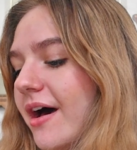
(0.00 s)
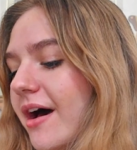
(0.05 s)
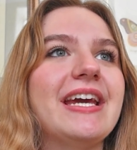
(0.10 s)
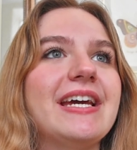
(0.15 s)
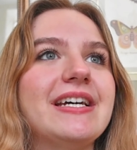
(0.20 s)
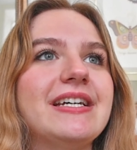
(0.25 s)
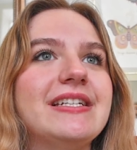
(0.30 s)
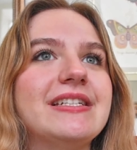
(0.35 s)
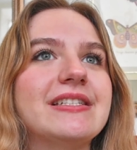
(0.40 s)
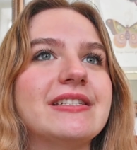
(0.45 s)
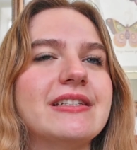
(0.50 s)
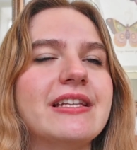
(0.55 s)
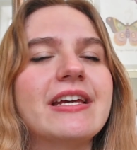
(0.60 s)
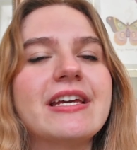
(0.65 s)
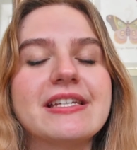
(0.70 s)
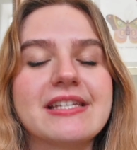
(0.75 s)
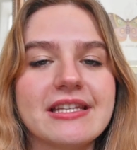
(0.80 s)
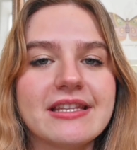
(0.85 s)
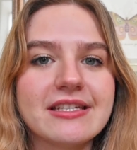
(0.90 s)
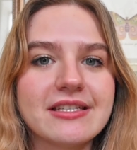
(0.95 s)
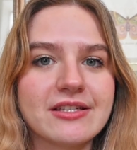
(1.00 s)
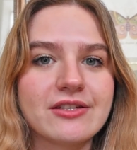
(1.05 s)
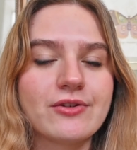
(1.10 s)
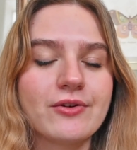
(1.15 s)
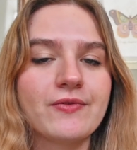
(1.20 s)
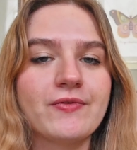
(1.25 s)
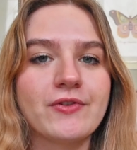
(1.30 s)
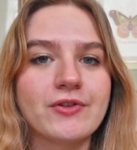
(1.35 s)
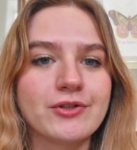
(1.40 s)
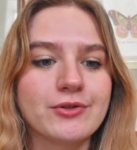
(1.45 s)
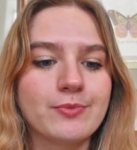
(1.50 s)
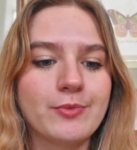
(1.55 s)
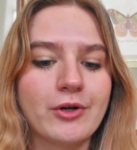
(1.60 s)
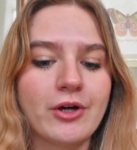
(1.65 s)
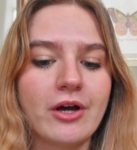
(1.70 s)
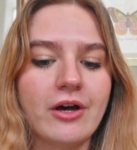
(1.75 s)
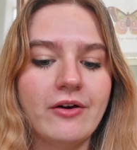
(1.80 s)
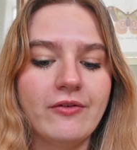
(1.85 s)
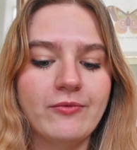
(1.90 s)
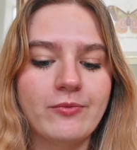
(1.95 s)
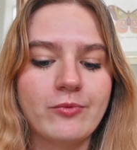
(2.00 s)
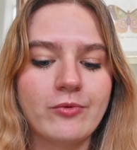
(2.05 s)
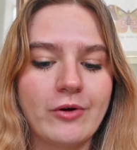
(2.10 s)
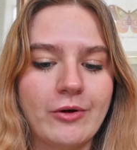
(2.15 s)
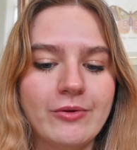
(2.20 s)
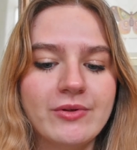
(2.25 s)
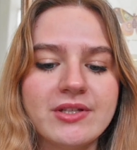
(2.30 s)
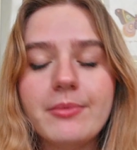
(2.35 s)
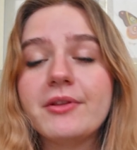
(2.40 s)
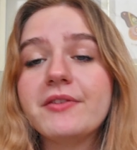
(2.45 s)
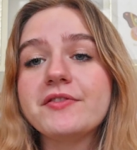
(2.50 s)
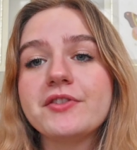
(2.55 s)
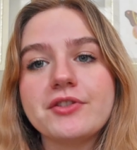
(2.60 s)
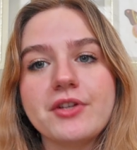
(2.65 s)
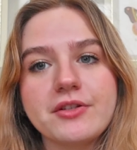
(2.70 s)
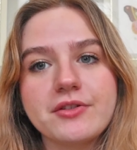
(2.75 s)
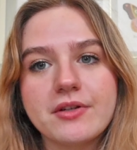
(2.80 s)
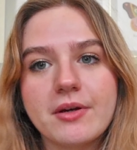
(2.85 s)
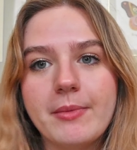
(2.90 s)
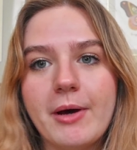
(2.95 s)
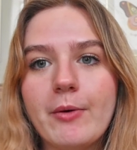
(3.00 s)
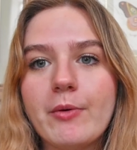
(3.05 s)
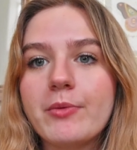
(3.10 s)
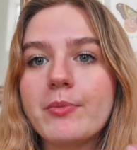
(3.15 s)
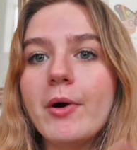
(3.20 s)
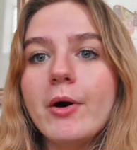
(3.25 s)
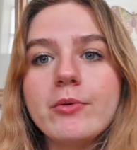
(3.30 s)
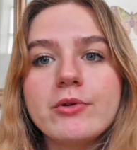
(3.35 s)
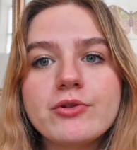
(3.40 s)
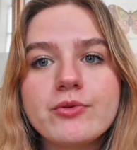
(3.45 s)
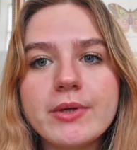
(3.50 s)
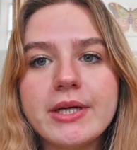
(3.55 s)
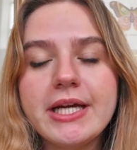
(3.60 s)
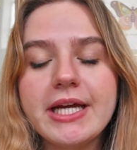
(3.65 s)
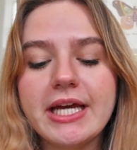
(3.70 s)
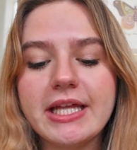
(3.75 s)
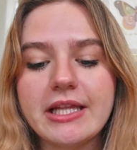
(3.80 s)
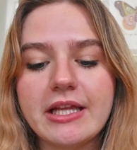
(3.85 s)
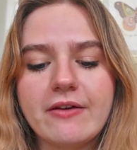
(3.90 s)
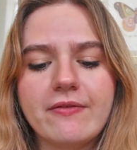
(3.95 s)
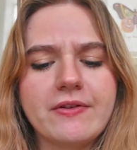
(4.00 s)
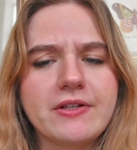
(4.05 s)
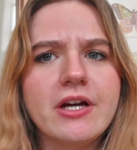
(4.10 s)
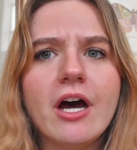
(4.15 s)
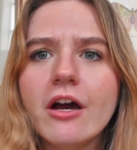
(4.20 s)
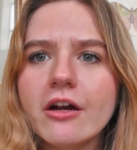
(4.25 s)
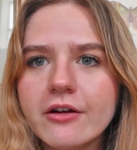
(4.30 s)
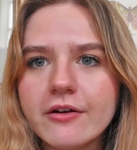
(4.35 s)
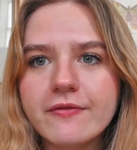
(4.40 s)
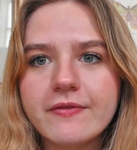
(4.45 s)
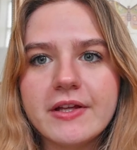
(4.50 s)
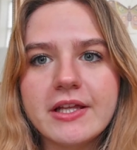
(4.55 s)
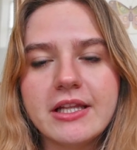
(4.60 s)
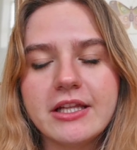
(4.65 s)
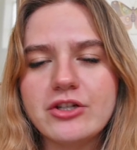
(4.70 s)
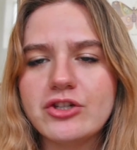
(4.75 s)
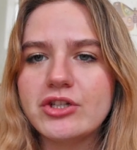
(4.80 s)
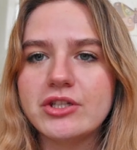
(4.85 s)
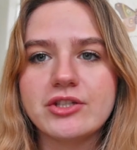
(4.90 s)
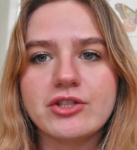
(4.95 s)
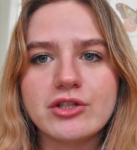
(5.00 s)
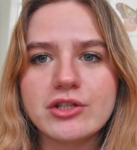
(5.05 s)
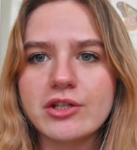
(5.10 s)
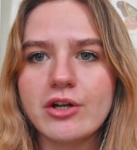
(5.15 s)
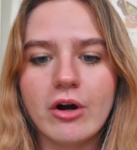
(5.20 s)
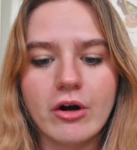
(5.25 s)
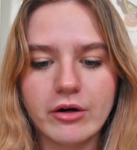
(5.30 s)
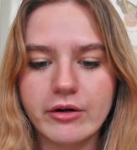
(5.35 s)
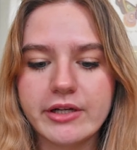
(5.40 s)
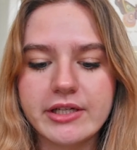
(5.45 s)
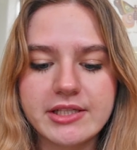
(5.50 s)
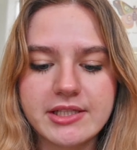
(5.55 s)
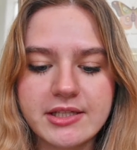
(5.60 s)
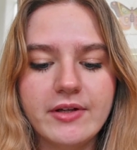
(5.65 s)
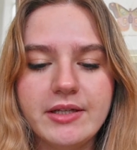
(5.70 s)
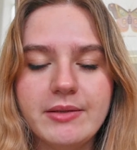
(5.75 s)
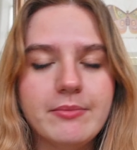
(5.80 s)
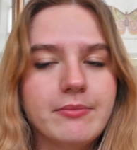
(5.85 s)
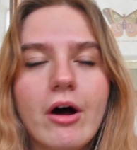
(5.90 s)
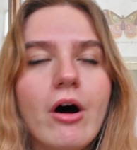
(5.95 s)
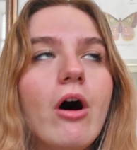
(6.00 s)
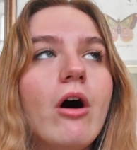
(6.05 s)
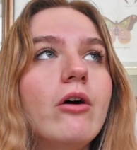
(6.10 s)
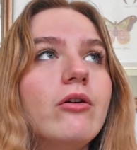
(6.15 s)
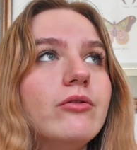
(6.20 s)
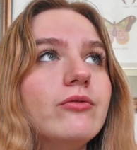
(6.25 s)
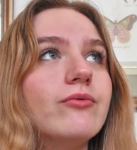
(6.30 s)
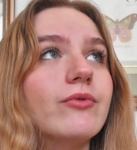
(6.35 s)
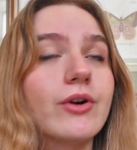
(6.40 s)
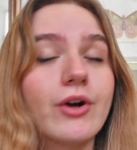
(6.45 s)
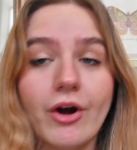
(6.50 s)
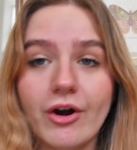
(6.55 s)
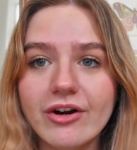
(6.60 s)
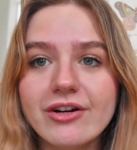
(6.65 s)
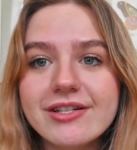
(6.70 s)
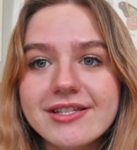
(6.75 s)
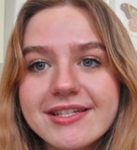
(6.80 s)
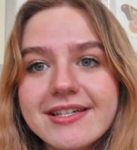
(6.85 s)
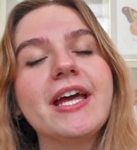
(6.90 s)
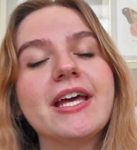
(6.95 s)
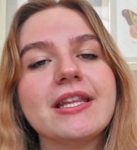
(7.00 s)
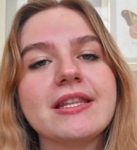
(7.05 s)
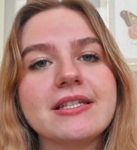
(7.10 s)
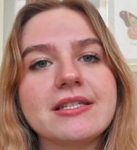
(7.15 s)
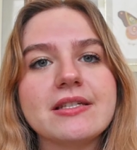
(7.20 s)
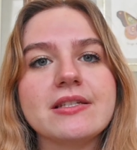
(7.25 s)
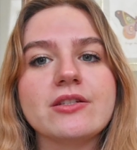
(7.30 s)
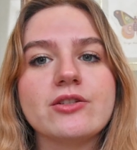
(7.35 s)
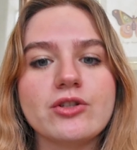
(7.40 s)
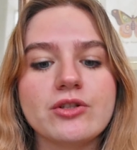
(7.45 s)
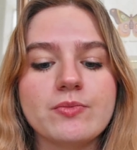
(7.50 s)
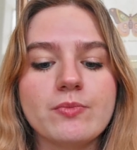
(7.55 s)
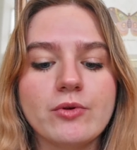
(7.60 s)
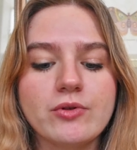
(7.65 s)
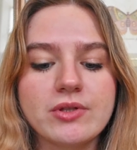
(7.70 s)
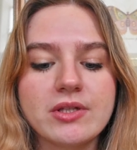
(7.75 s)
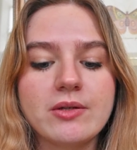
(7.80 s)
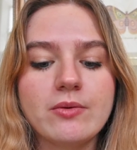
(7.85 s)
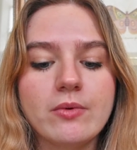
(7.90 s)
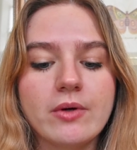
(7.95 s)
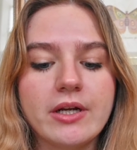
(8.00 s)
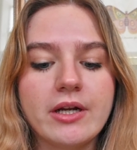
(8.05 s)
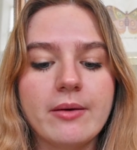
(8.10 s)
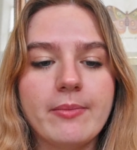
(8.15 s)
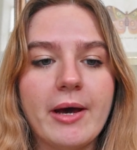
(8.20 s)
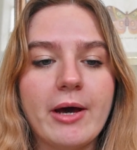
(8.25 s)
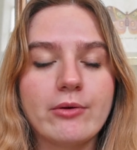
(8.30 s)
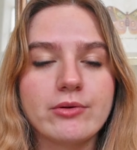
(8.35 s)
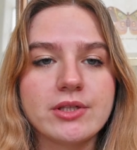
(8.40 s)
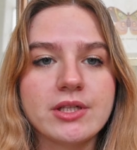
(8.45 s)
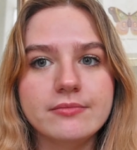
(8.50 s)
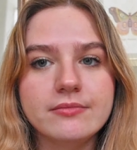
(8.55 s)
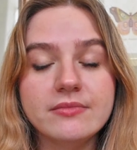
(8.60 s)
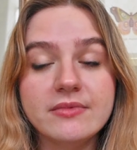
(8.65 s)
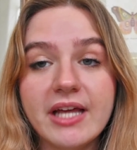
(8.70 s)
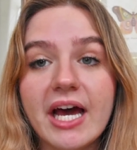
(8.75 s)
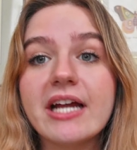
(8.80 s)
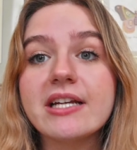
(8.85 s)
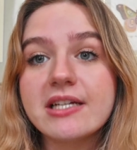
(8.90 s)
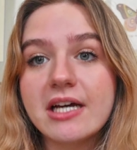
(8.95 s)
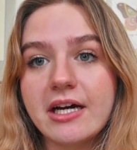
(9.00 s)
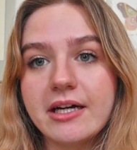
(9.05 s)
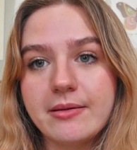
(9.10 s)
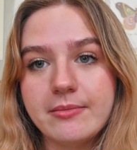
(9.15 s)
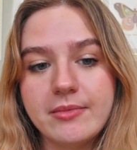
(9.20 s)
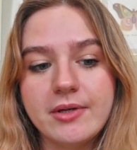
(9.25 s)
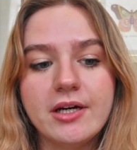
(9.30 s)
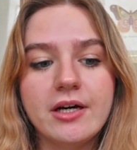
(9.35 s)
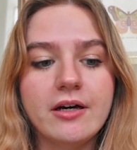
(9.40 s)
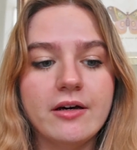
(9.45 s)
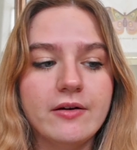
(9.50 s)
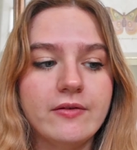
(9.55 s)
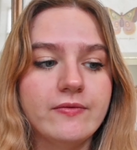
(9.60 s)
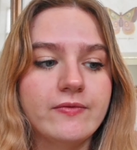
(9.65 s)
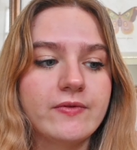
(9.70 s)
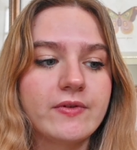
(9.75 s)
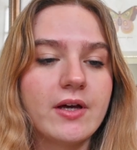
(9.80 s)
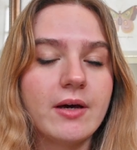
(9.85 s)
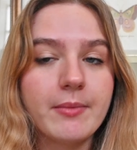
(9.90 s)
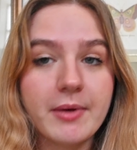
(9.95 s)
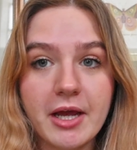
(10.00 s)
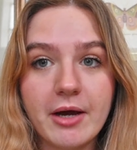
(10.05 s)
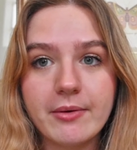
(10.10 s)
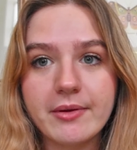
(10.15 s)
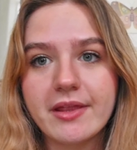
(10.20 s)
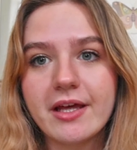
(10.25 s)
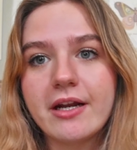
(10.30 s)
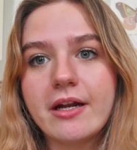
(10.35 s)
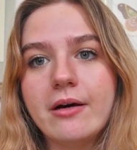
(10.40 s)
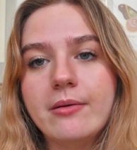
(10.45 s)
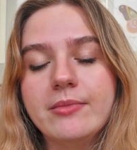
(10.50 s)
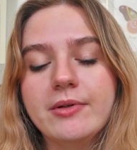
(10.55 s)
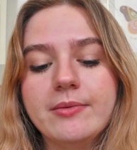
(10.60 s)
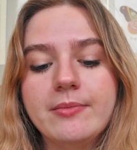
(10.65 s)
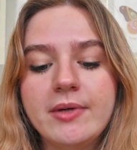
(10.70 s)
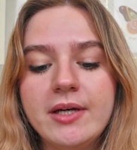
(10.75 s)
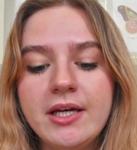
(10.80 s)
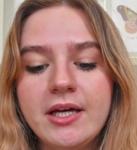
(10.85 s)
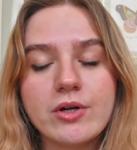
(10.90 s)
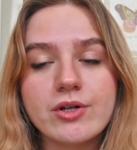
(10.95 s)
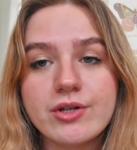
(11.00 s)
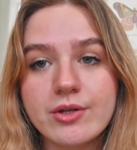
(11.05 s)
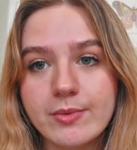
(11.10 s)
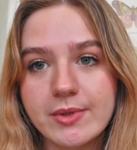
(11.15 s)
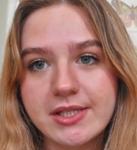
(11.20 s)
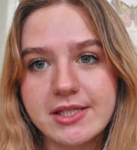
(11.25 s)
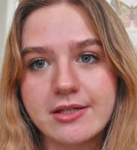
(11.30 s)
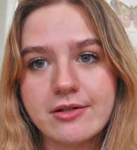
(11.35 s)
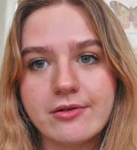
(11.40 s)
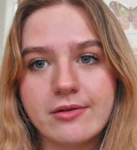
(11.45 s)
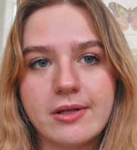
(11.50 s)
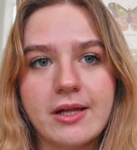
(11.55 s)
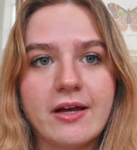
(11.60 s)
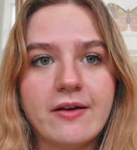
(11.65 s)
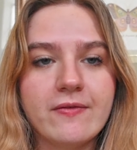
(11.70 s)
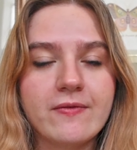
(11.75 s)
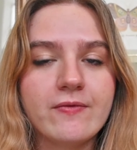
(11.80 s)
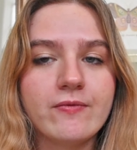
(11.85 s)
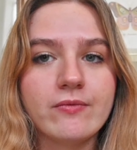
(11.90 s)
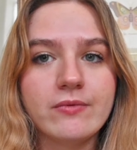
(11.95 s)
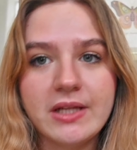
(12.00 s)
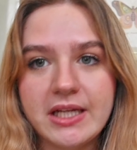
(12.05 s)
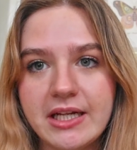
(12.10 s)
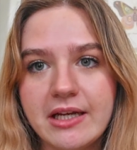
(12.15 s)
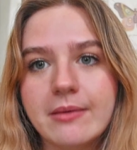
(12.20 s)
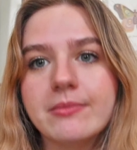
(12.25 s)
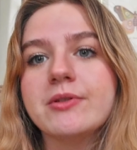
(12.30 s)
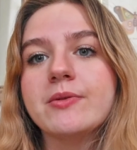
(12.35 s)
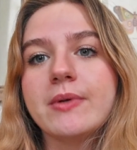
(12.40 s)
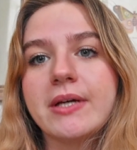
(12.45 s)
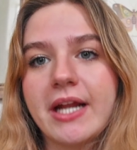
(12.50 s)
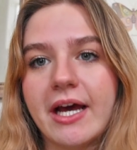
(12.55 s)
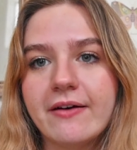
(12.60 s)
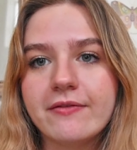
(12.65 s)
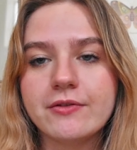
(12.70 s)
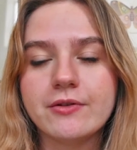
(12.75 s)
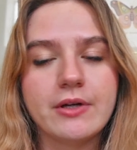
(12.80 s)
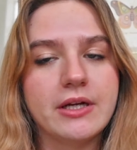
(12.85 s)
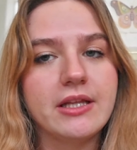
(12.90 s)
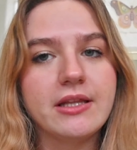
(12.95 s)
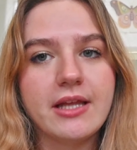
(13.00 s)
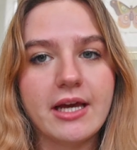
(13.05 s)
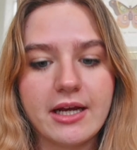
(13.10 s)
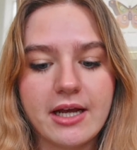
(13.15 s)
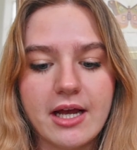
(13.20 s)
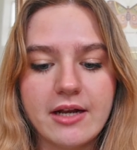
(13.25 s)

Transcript: And like I said, this is her first book of prose. I believe she's also come out with poetry and, like, photography. Like, she's just an artist in all regards, and this is just mostly one about that time of coming out with that album, where she was in her life, leading up to it, after it, that